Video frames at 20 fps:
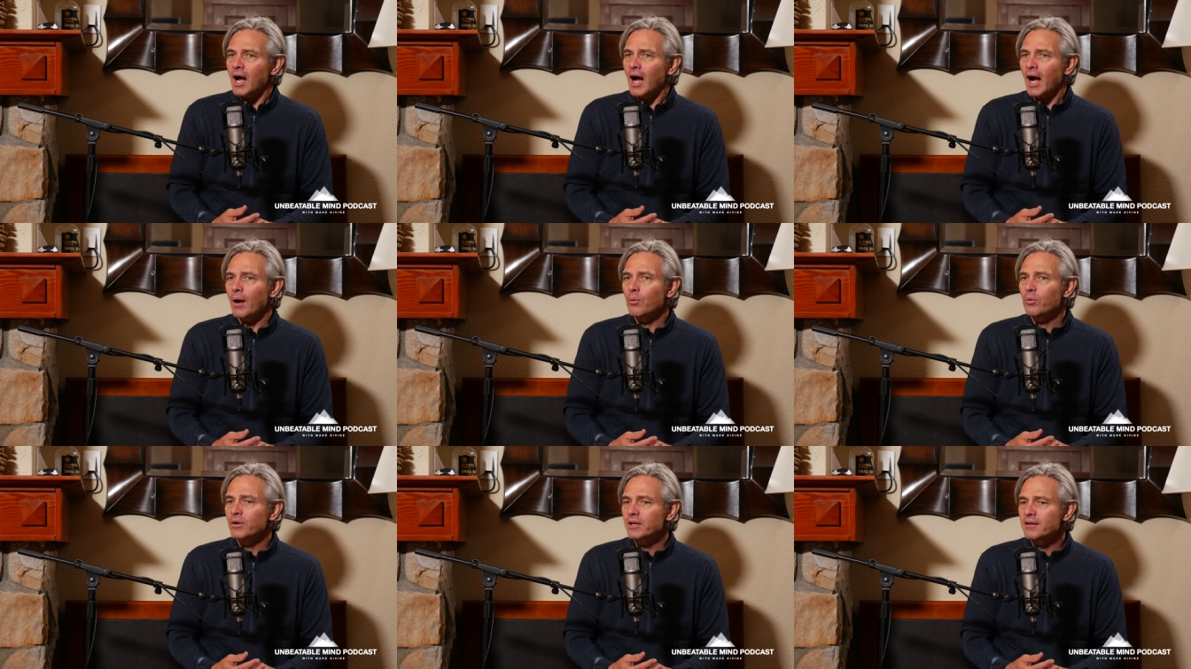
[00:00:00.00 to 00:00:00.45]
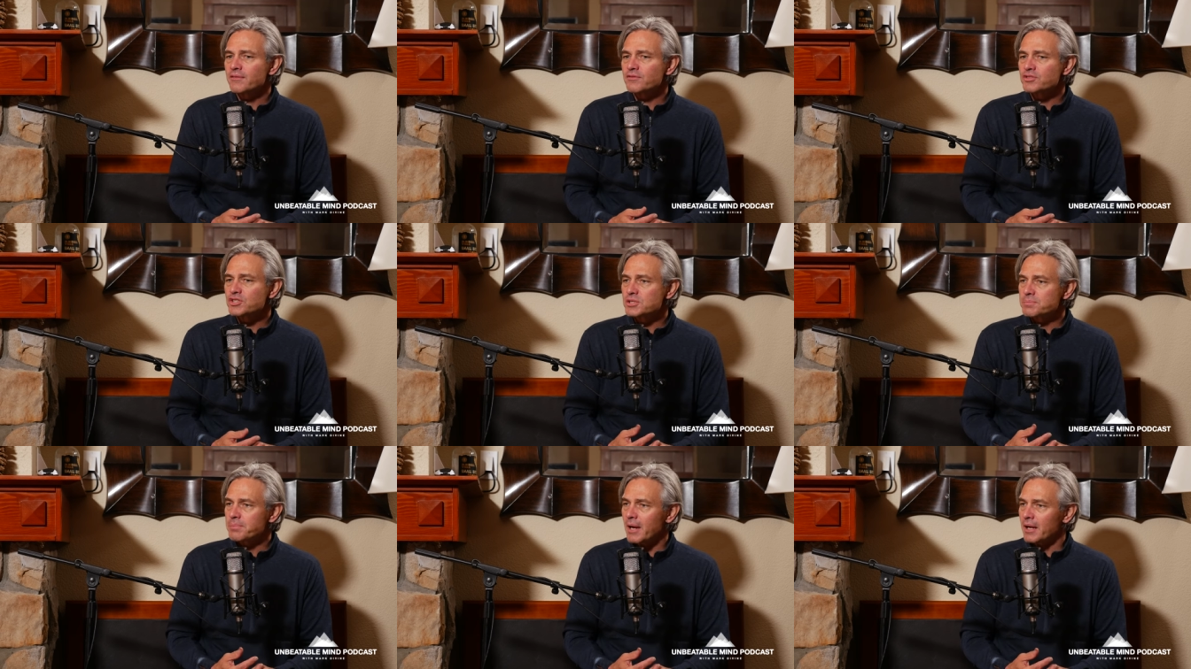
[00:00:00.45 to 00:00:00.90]
I wouldn't have
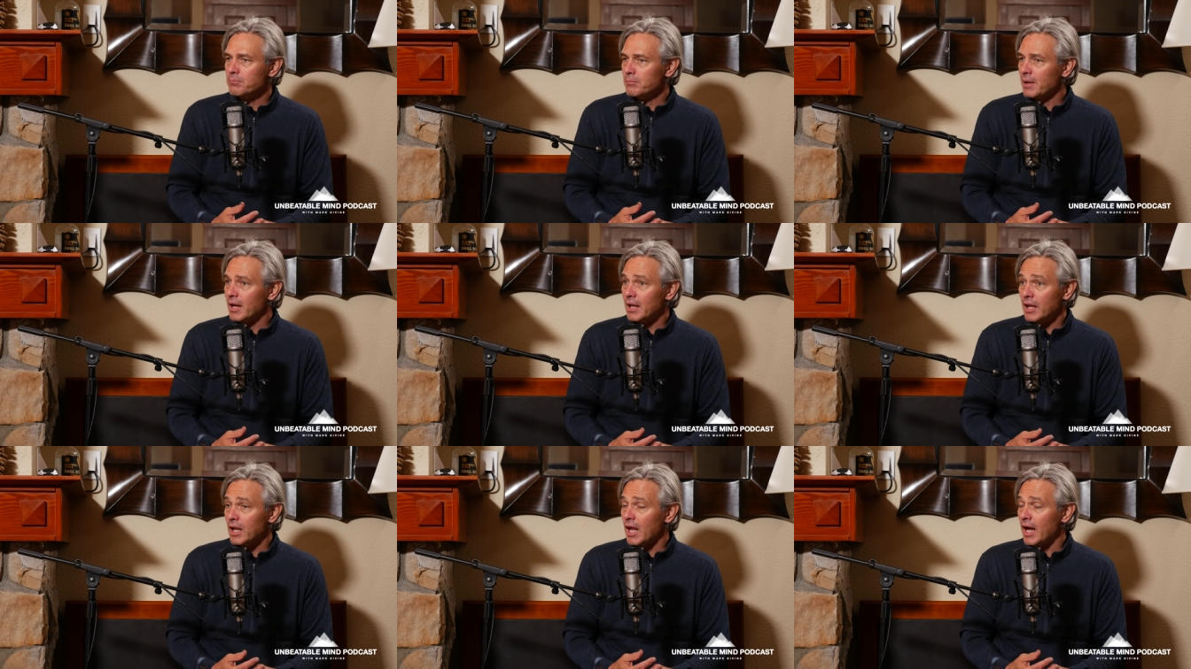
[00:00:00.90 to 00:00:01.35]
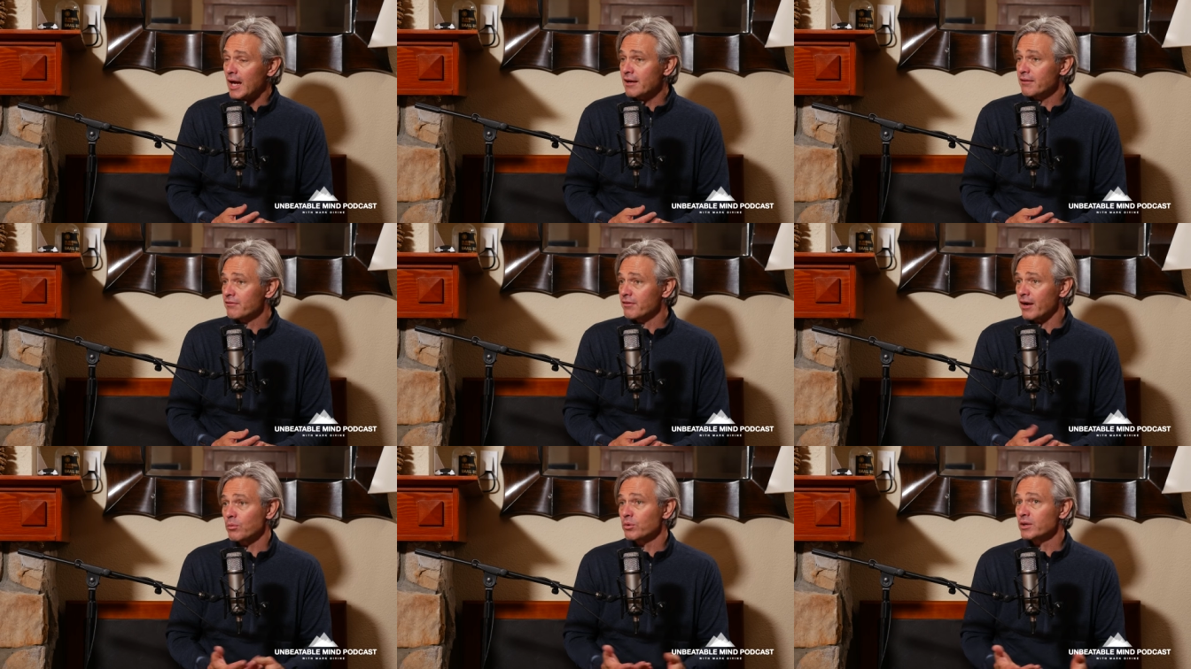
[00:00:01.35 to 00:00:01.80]
spent my
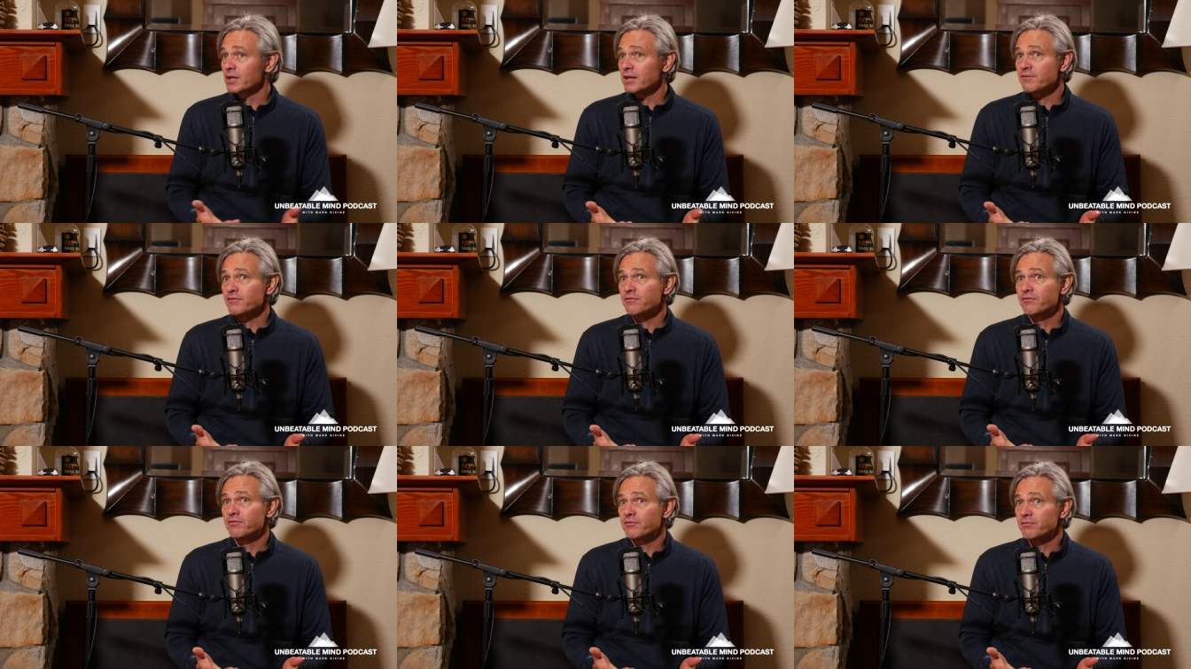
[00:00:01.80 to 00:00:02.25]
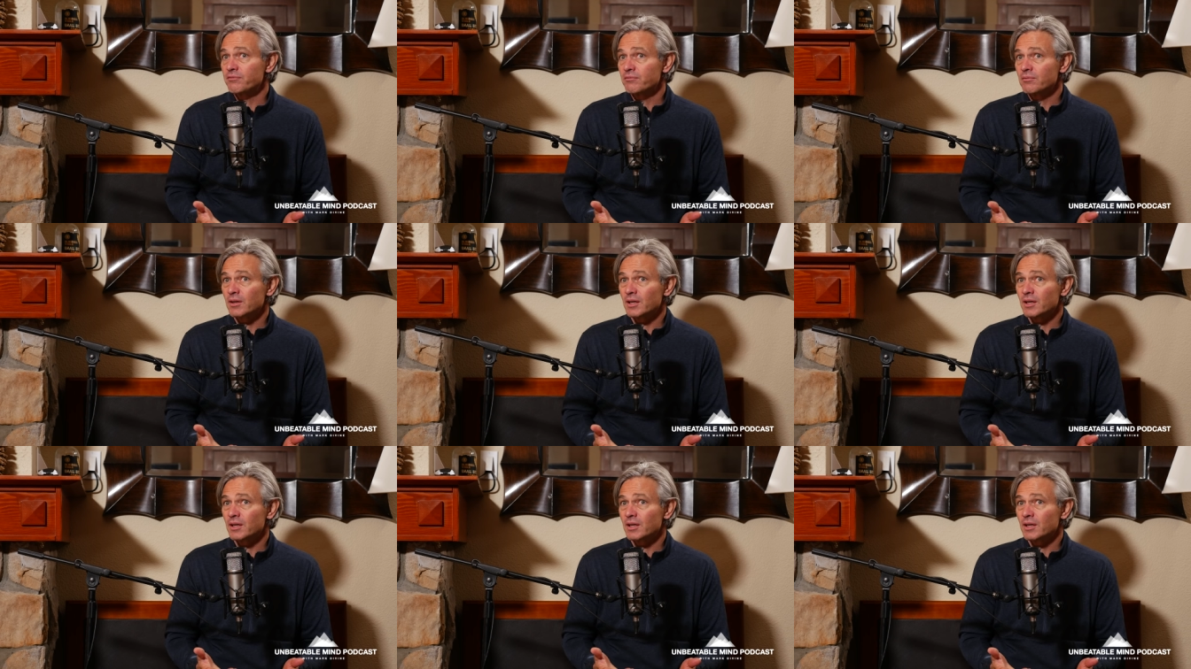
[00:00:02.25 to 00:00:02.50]
life. I wouldn't have